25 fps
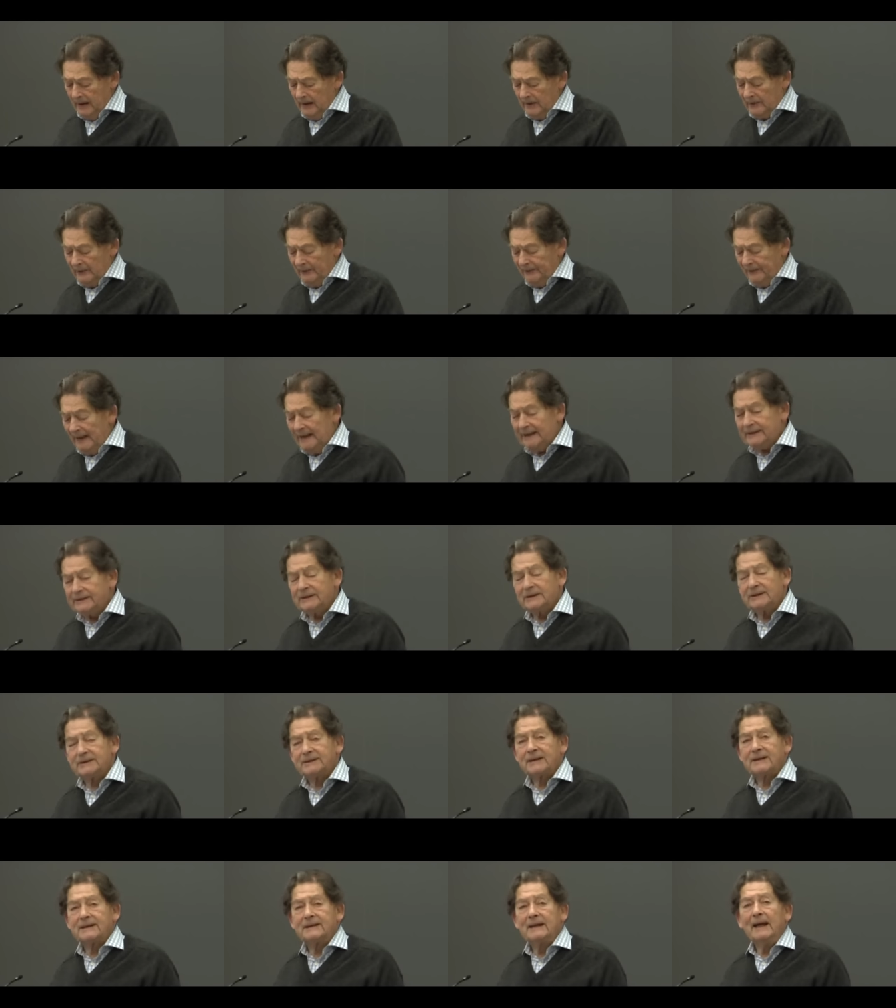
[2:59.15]
The fact
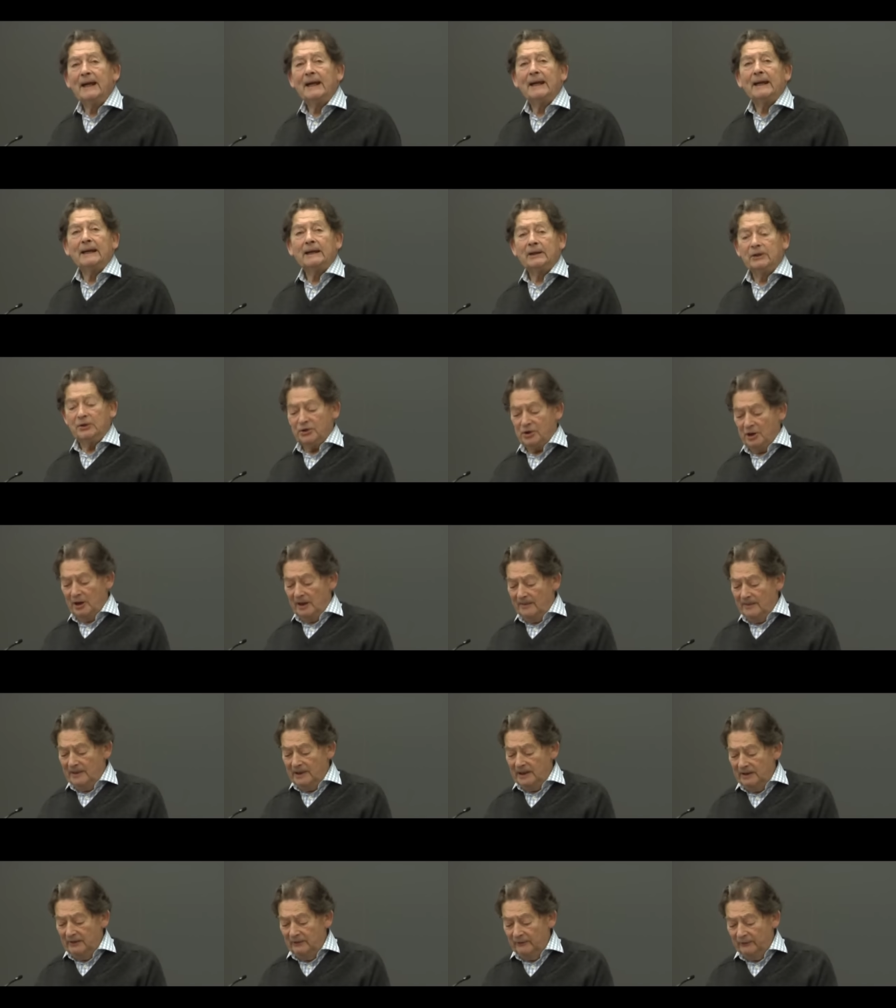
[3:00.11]
that today
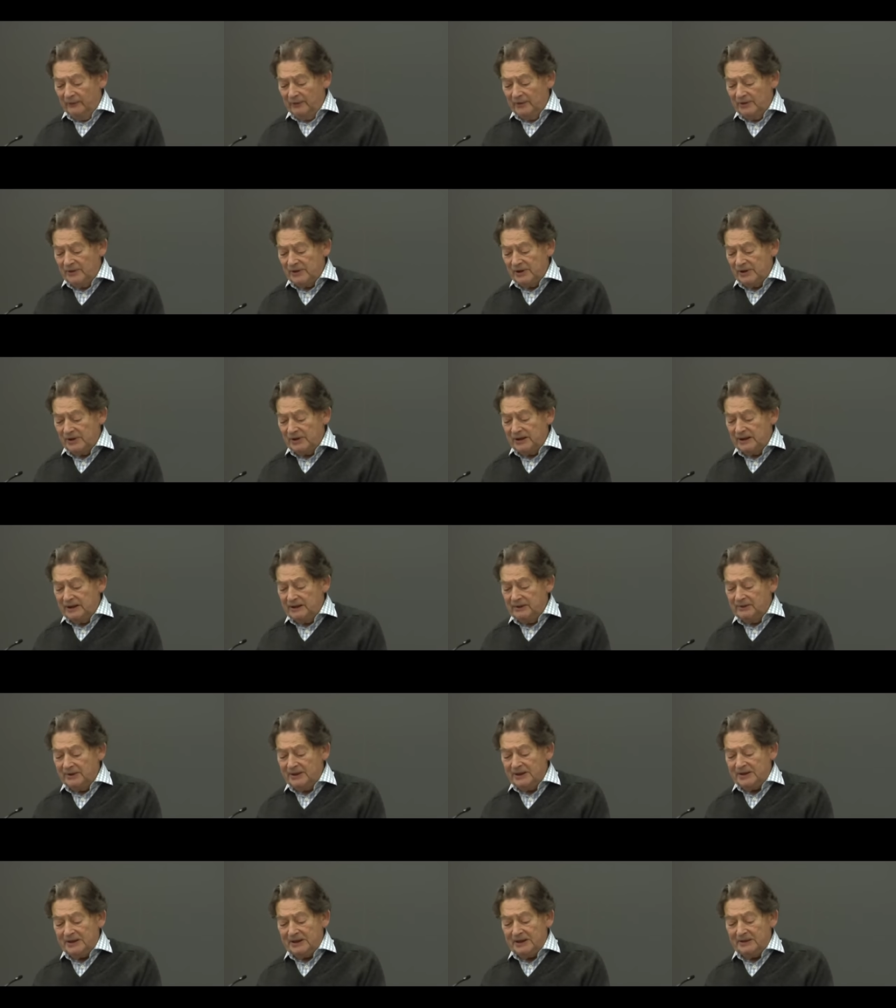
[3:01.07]
German influence is
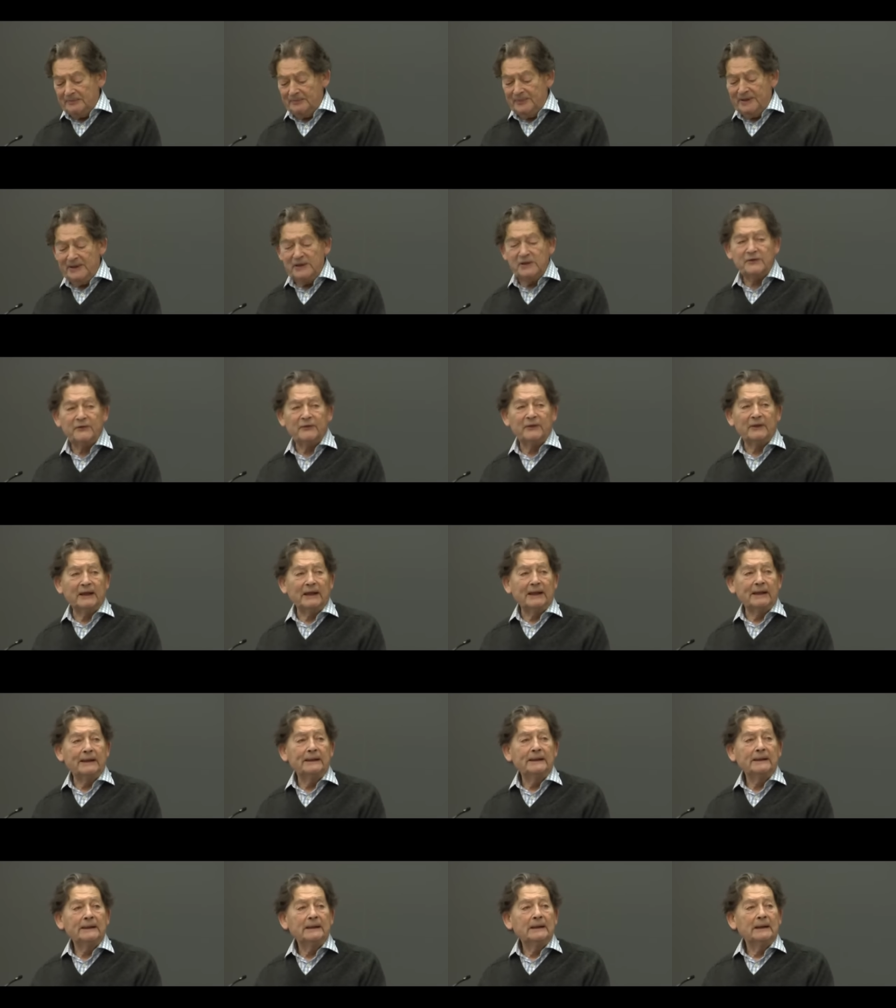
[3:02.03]
increasing
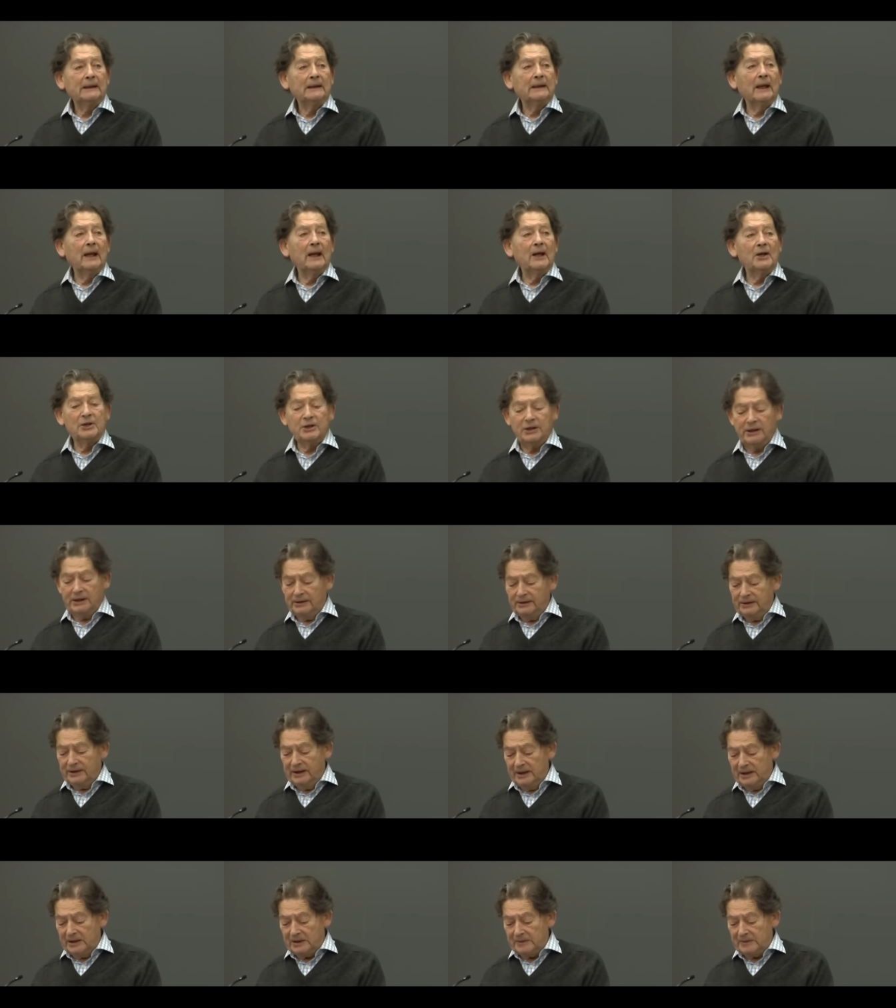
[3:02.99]
peacefully, largely at the